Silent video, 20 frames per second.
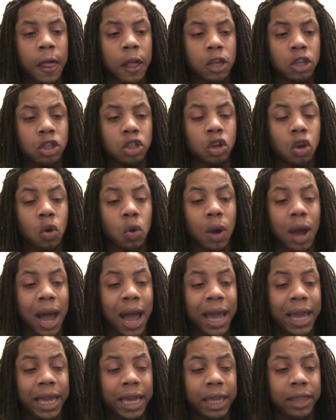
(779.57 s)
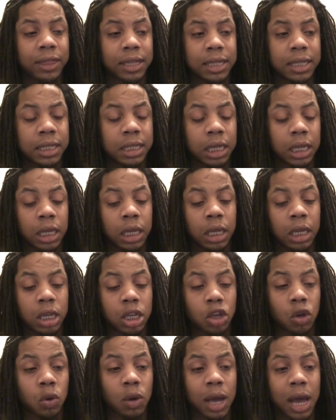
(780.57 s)
So I either see
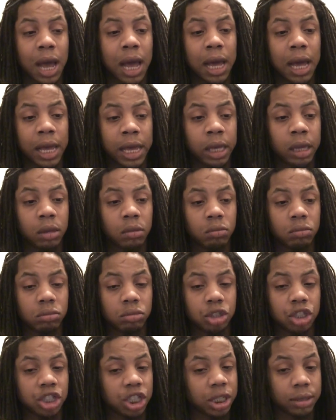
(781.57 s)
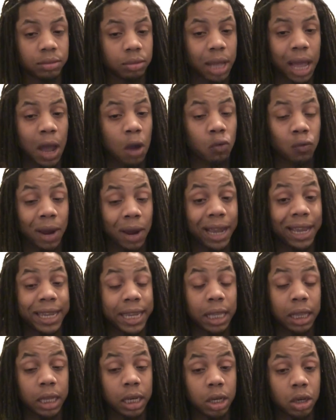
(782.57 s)
KyouKai just outright
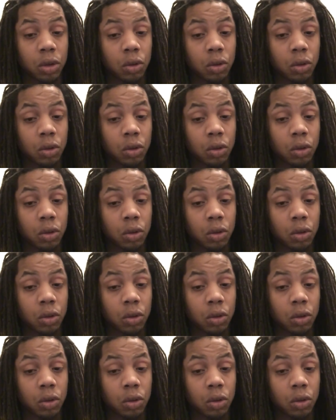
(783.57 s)
killing